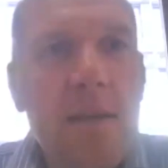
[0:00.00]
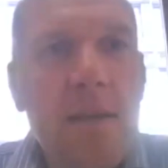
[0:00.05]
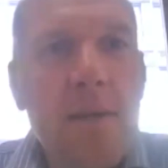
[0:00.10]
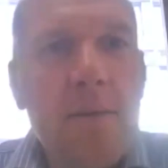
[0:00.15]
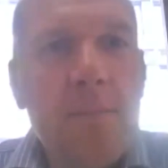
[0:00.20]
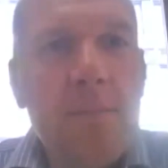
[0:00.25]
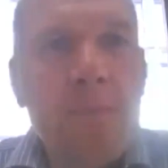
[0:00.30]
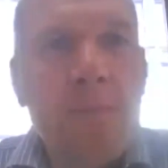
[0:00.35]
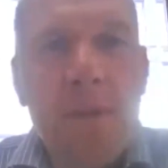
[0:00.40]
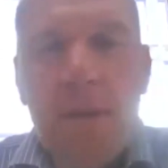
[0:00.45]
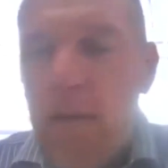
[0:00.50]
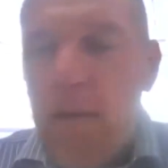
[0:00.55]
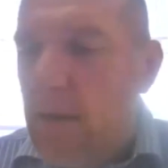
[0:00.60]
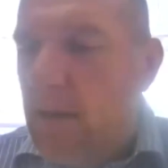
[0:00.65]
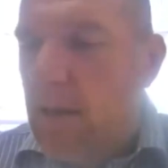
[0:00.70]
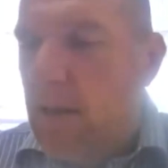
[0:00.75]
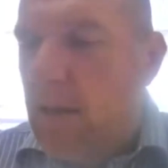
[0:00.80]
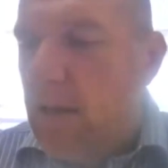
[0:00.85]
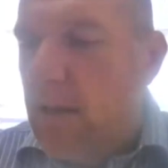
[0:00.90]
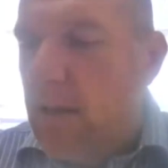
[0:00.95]
Uh,
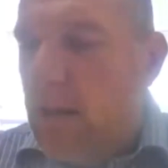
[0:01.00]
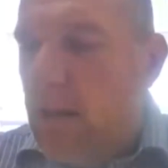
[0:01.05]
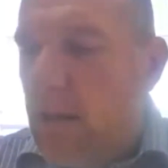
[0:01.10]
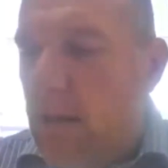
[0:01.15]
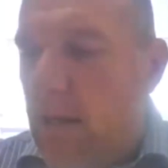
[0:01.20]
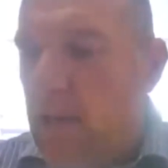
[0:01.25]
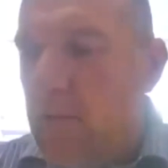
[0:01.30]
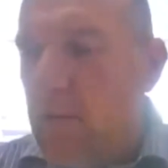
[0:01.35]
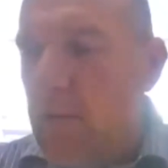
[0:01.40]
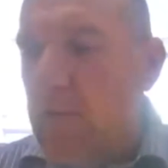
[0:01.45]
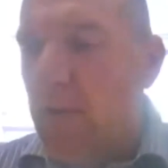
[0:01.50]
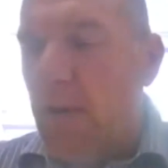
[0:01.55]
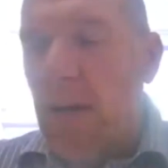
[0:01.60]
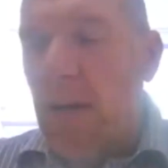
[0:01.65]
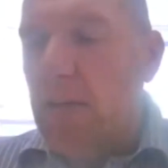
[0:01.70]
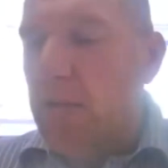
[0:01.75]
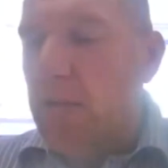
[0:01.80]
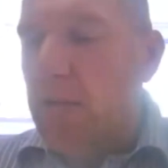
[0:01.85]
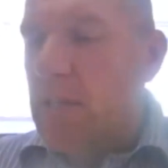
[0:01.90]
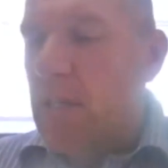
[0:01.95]
it was
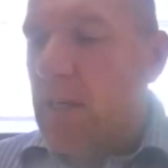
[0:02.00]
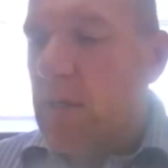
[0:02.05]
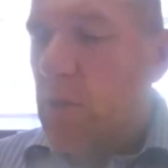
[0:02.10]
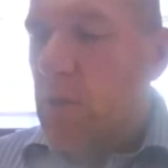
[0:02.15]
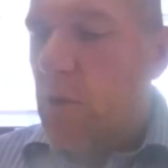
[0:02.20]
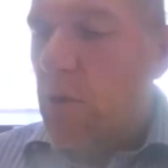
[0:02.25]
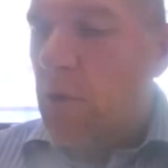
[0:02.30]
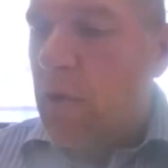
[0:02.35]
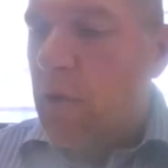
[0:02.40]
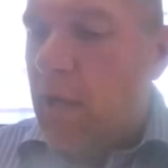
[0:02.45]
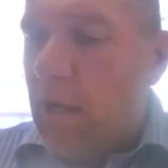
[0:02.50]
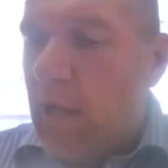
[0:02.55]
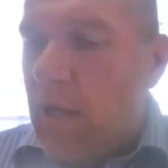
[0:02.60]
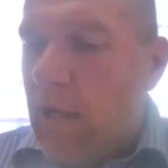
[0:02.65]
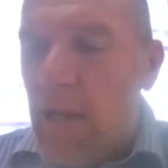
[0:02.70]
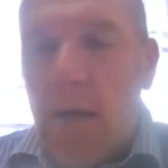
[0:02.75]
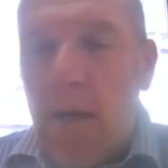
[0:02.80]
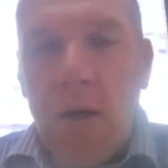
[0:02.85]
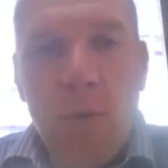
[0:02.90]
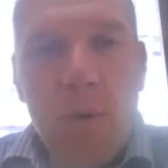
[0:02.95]
very interesting. So
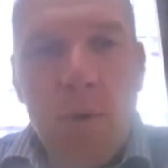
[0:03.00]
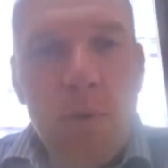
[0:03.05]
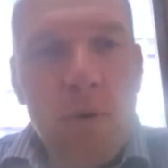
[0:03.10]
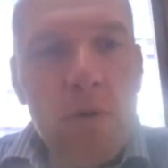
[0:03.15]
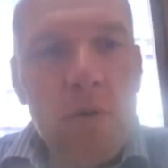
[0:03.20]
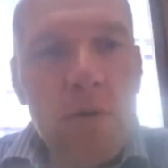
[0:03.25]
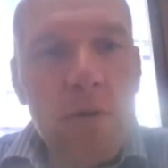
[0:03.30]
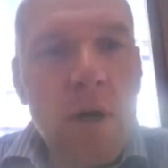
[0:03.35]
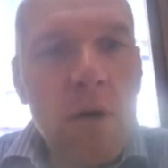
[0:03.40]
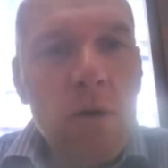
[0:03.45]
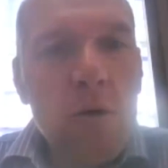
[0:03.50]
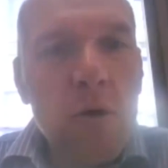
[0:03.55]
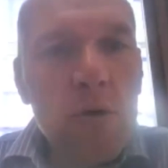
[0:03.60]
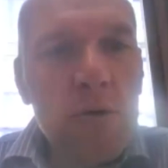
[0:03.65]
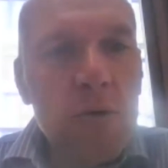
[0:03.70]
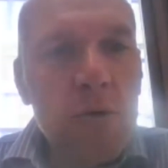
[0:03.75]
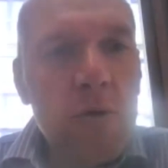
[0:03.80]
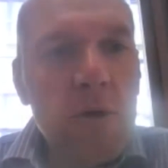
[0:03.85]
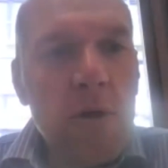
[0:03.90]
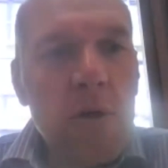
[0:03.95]
uh, we will now go
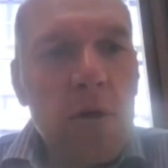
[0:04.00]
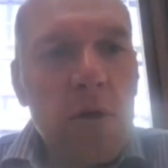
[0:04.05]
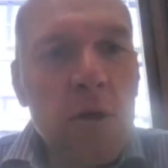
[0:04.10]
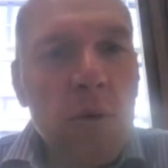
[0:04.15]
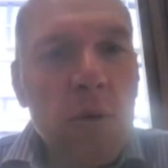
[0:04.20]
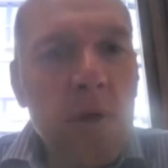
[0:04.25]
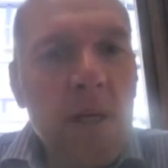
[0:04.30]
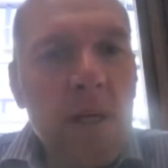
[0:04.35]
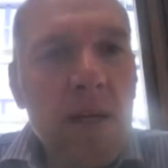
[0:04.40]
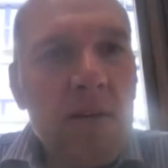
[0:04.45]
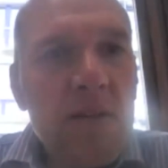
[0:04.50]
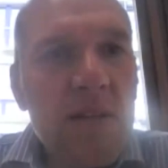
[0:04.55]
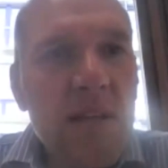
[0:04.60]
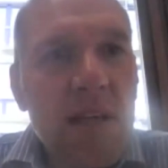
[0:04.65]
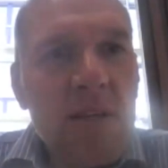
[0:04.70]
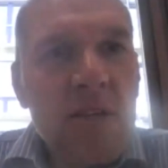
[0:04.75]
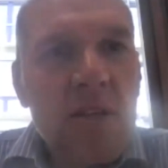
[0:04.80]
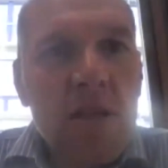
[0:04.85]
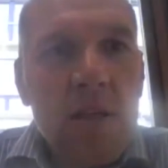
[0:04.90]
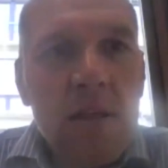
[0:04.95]
to the Q&A
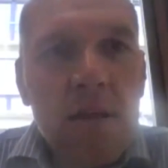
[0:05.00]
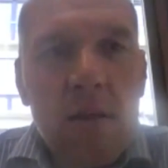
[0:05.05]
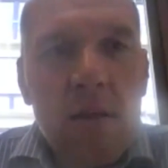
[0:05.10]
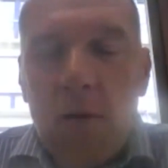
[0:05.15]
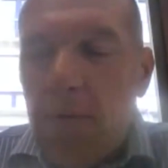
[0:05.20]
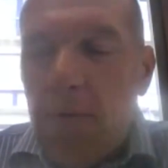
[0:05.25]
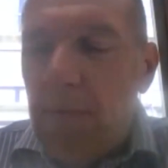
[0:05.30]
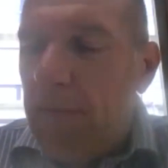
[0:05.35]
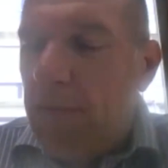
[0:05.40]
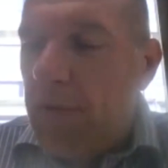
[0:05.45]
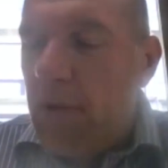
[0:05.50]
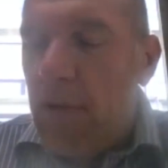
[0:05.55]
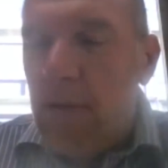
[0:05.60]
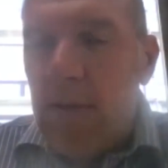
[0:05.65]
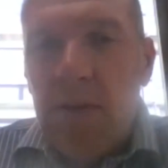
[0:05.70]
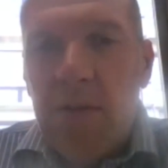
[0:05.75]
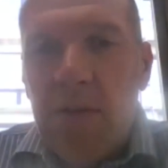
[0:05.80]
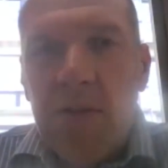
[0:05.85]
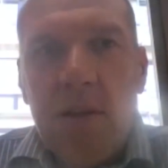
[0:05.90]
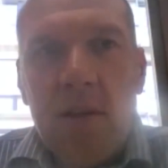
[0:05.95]
section of uh,
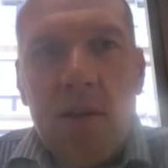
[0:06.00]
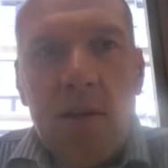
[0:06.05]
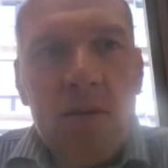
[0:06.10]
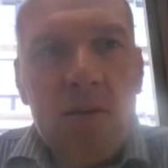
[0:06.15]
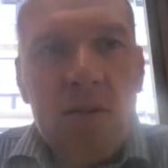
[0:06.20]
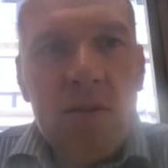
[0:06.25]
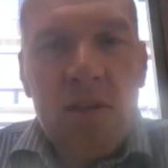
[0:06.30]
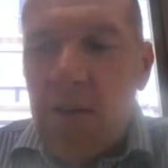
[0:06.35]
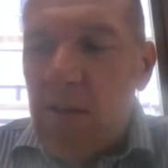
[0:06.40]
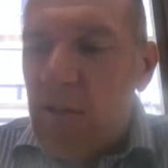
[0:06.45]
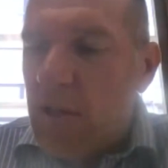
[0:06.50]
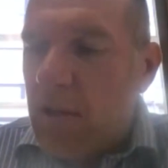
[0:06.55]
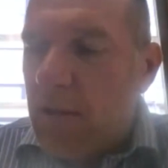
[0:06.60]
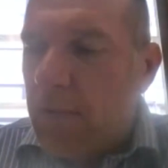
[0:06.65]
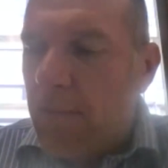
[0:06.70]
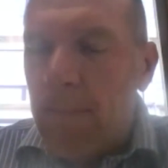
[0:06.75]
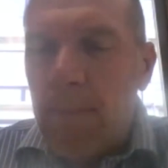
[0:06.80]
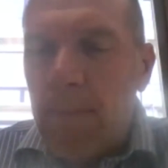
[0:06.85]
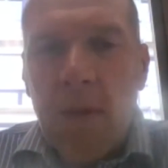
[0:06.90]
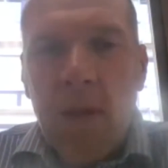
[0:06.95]
this
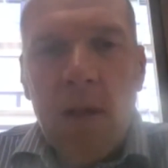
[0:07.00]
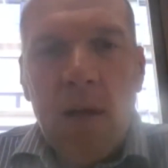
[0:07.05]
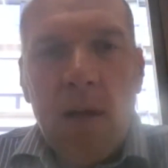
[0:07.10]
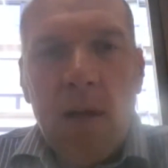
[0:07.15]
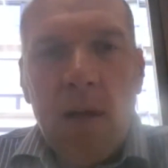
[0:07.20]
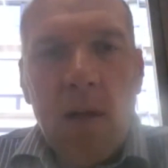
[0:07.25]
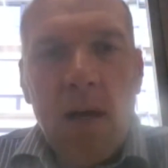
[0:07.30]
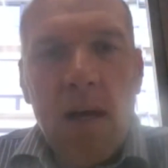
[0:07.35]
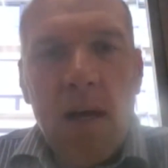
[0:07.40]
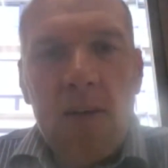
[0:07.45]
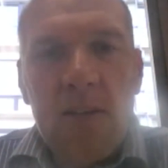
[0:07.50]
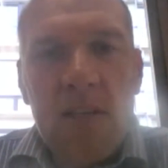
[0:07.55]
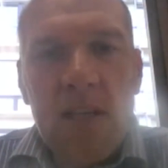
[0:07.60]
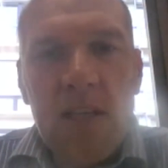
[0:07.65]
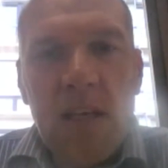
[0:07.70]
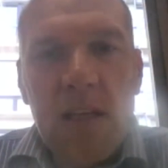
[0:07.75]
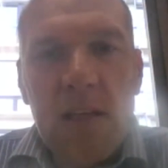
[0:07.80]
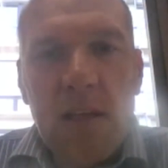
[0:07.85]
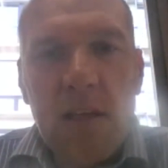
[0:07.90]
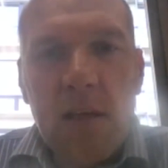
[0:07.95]
session. I see
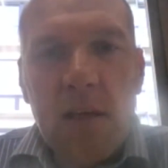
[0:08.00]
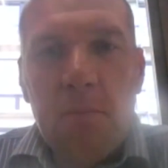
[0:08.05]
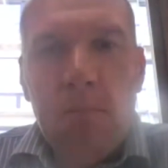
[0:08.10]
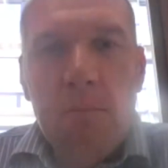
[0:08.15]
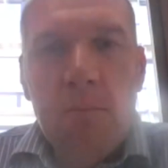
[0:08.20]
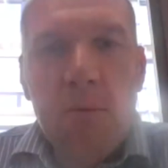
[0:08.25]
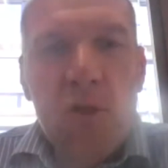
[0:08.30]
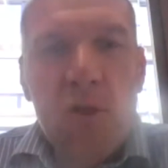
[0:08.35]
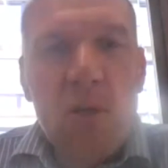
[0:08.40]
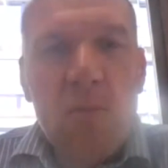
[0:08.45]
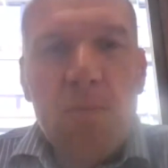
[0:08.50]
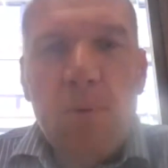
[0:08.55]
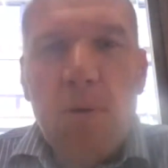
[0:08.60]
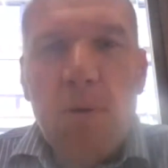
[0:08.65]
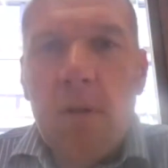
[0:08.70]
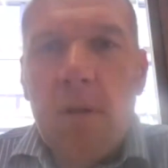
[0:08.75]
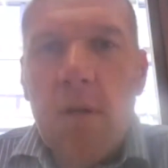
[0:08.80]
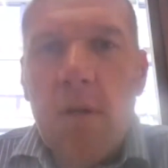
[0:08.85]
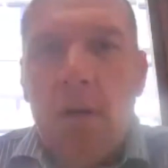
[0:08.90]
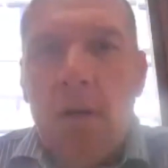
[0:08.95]
that there are
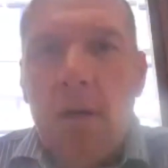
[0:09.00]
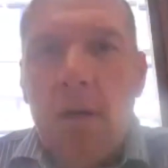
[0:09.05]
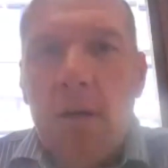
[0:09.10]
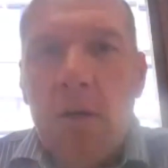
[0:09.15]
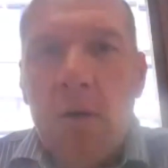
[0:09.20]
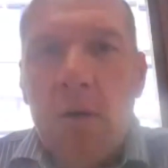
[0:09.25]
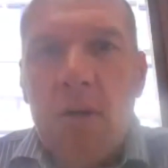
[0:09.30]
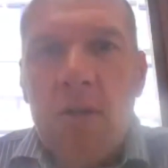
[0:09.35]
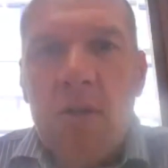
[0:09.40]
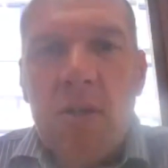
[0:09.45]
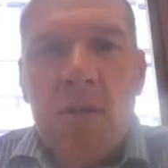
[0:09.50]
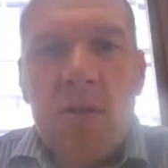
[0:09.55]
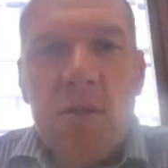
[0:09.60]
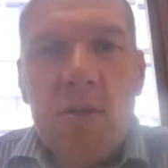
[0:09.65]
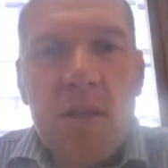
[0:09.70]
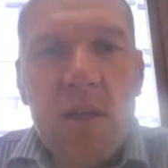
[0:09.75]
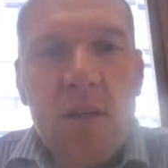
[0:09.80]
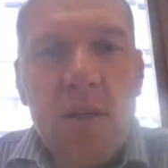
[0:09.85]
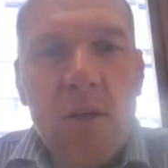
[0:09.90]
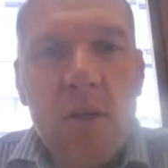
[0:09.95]
multiple uh,
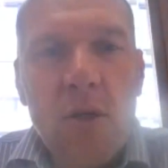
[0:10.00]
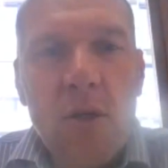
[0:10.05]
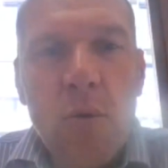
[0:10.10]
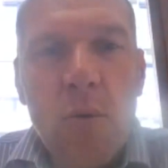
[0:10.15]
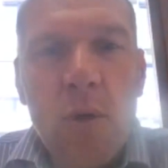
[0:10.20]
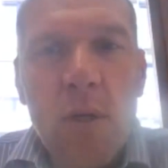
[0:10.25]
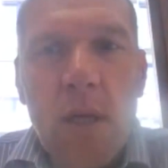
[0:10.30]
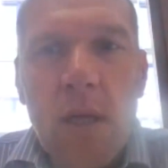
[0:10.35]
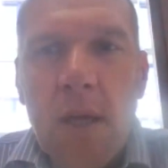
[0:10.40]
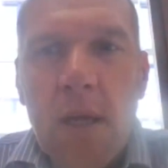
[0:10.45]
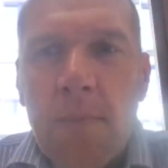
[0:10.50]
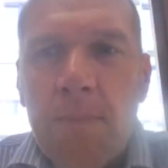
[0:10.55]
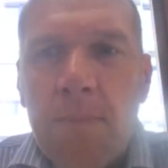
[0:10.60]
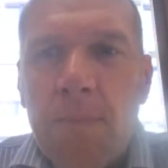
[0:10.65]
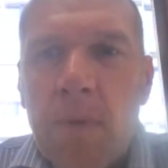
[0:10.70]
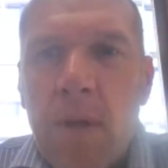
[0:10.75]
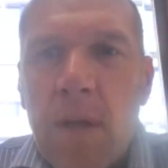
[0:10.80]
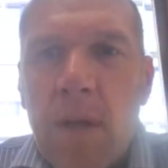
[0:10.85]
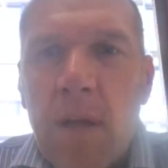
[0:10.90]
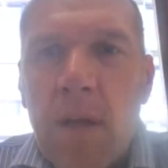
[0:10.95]
questions in the Q&A.
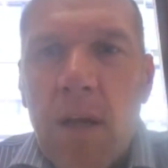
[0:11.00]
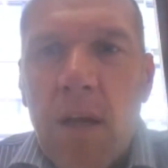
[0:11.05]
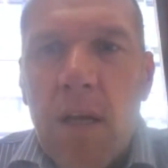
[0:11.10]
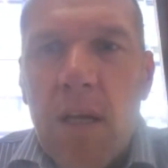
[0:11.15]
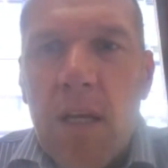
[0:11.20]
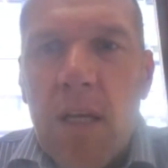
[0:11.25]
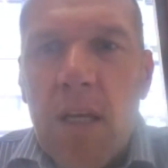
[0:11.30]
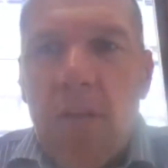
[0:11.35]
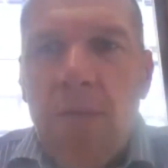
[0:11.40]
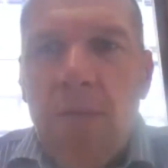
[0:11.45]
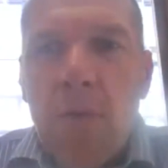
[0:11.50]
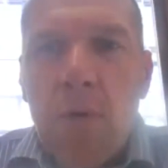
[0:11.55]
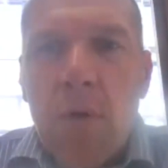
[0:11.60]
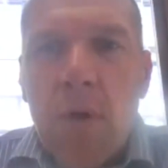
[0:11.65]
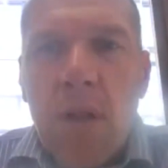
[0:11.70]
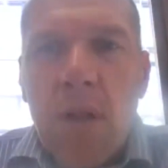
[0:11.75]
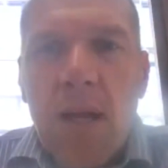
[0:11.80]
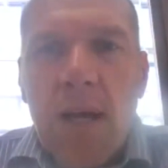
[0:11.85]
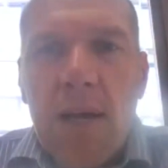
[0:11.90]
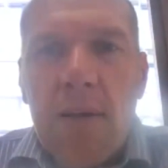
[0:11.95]
If
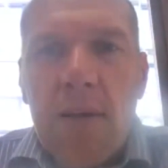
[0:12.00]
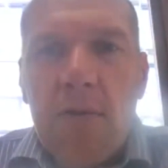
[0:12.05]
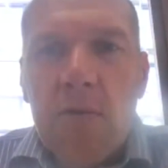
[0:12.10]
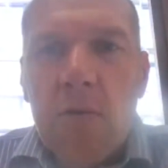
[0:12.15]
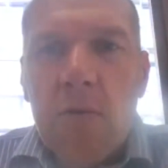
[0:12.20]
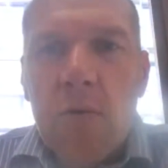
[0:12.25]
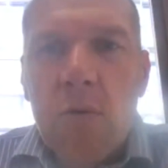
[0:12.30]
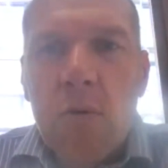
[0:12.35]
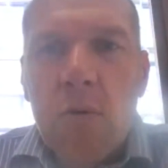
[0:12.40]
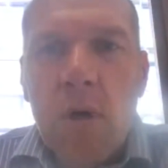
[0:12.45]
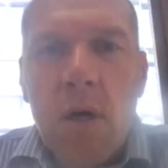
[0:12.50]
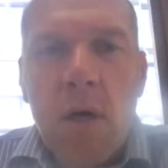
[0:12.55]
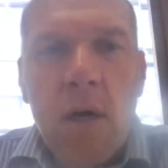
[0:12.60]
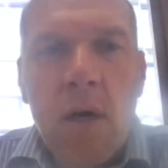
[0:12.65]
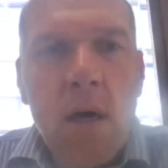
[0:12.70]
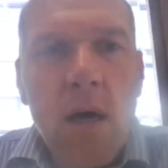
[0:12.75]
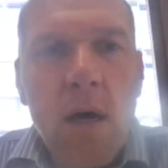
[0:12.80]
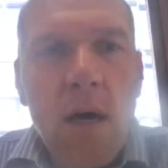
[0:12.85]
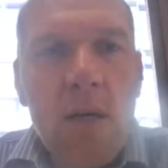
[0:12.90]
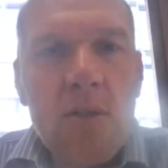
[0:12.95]
you'd like to
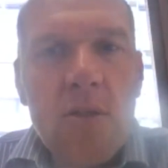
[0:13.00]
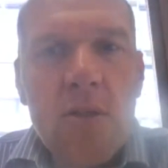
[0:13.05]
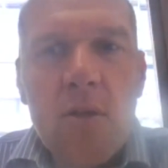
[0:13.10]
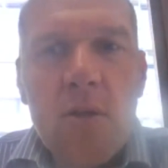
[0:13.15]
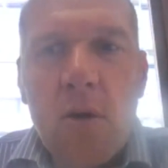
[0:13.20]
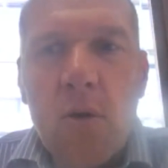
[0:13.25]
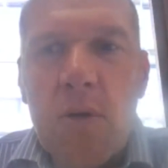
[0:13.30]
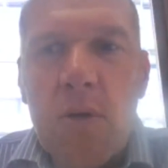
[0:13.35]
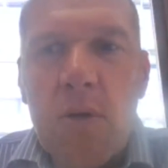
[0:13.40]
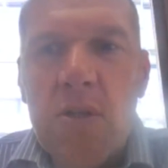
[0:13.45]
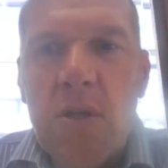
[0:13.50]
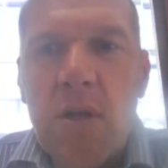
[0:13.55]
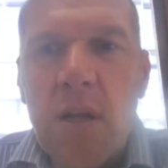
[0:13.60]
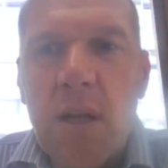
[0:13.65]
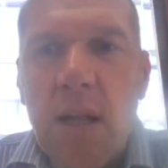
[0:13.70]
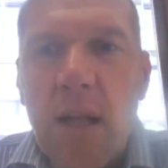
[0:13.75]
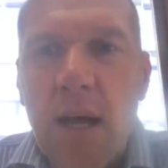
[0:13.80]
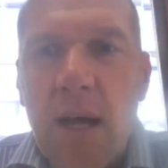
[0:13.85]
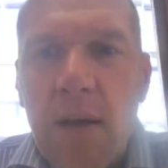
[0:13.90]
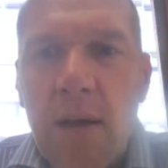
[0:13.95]
ask your
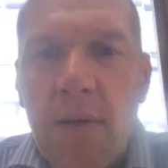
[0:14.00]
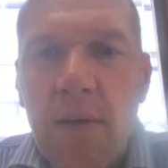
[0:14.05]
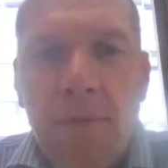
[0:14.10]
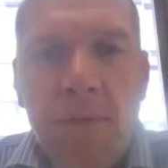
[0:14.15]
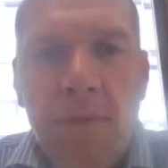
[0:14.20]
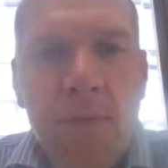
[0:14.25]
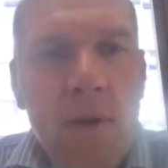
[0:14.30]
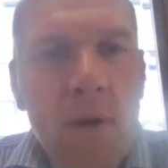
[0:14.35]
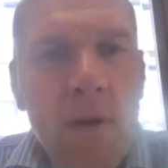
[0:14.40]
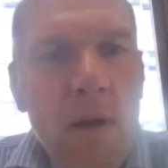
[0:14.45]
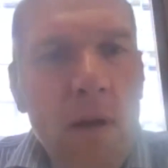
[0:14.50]
question live,